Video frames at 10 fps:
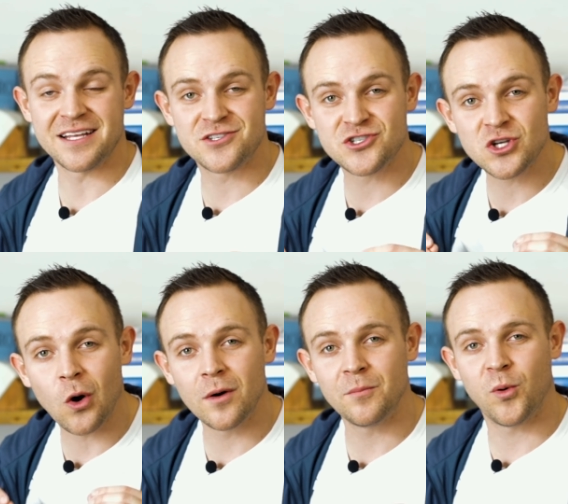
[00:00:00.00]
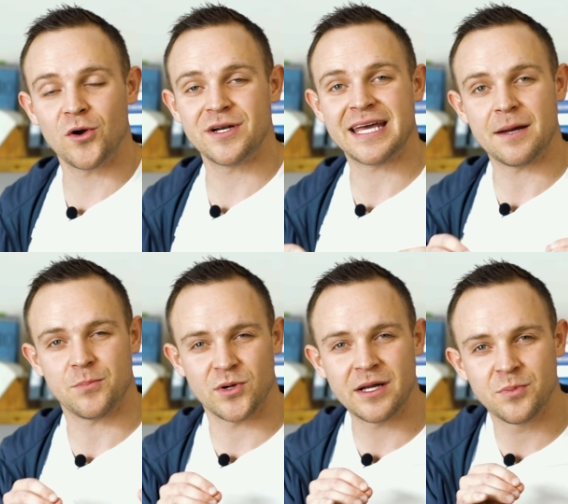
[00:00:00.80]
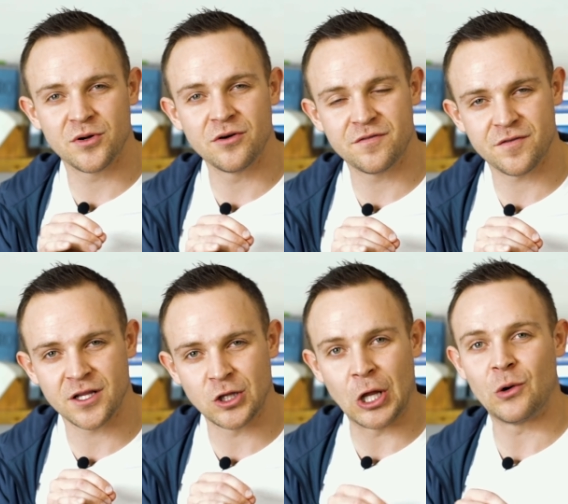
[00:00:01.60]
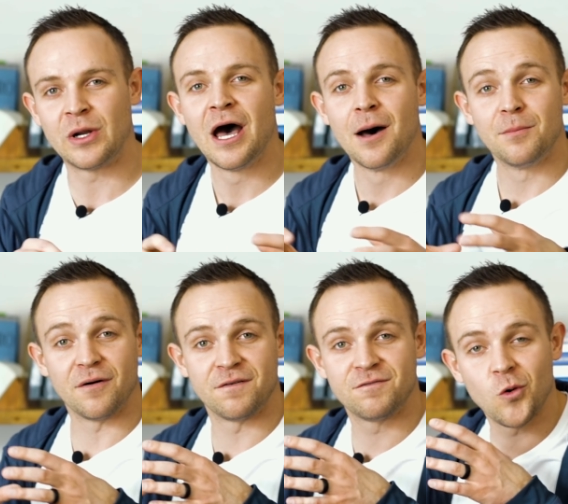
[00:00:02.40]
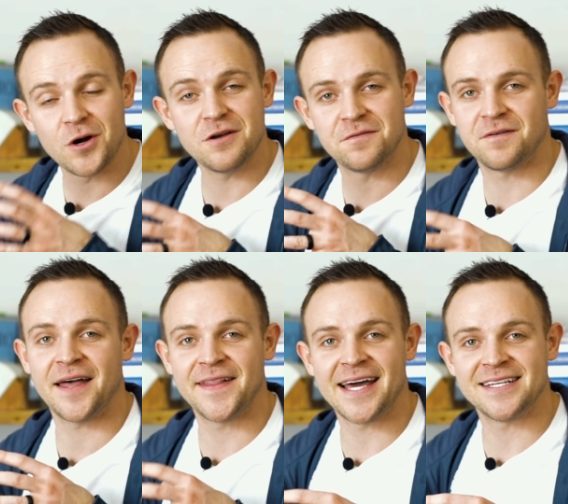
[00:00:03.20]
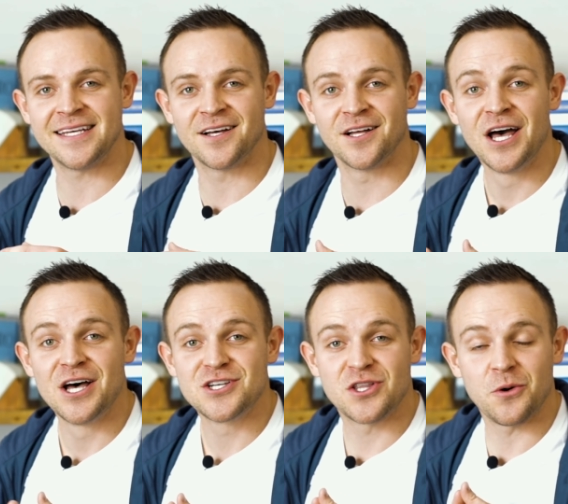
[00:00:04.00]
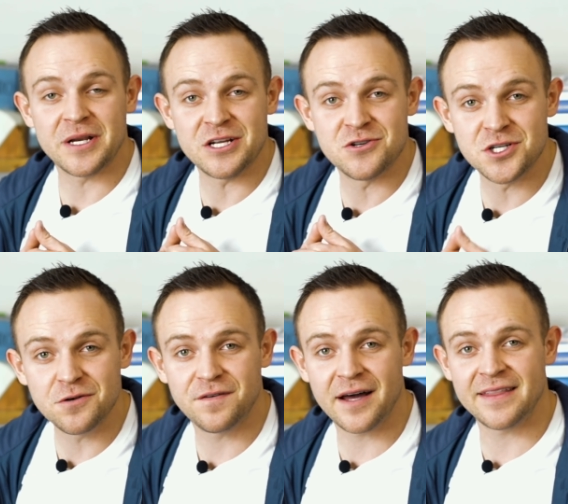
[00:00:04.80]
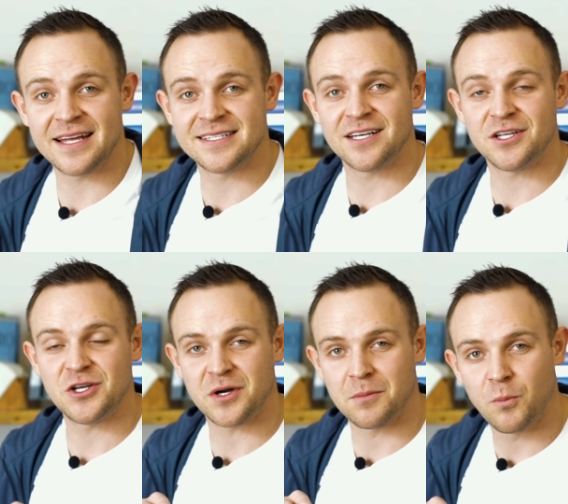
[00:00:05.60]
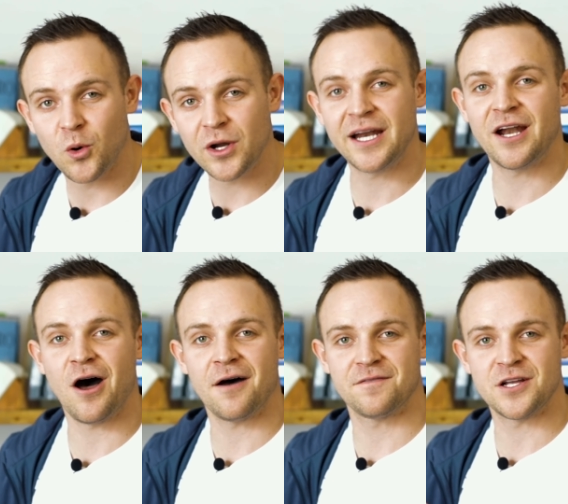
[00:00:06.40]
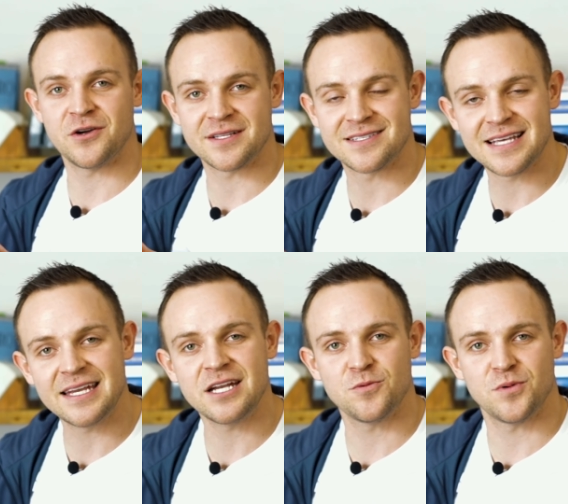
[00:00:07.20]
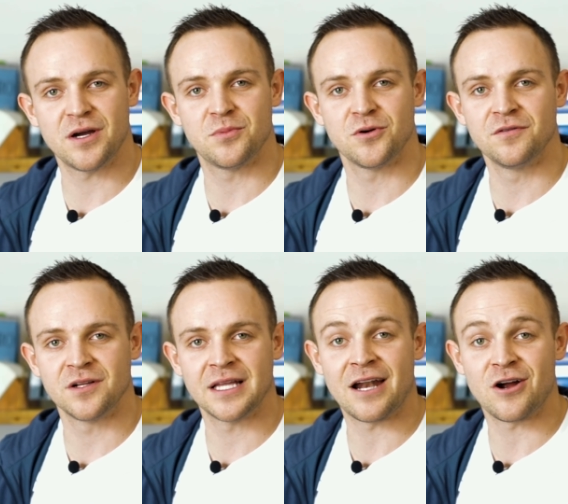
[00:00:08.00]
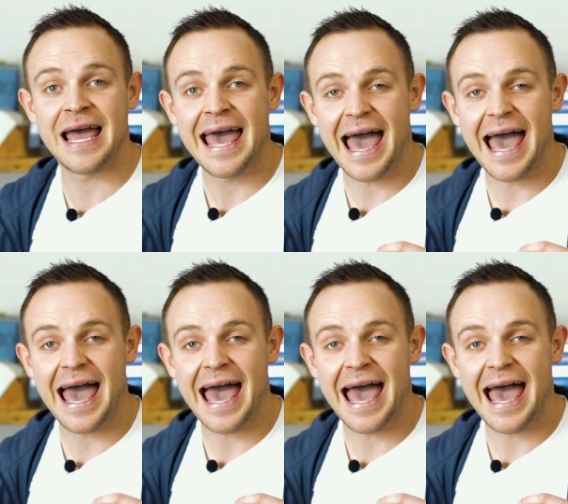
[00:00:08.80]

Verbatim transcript: It's so important to get pre approved for the loan before you find that deal so that when you do find that deal, you can put in an offer, you can send in your pre approval letter,